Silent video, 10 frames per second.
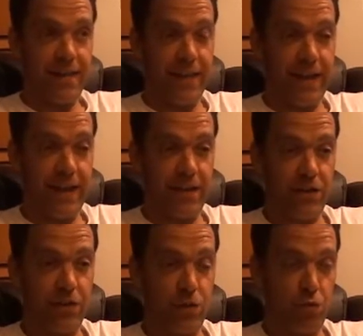that
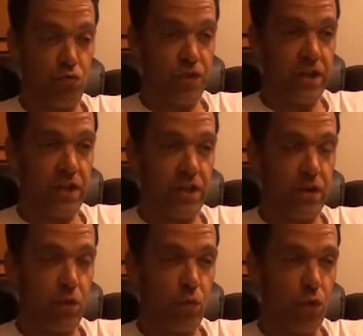you
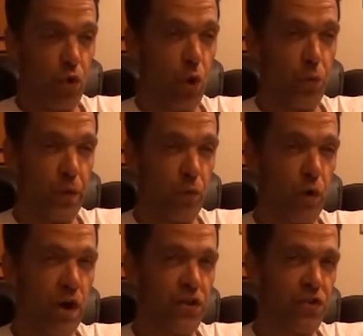really would only
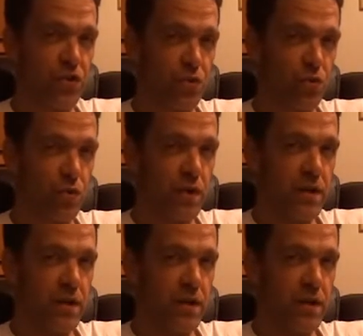want to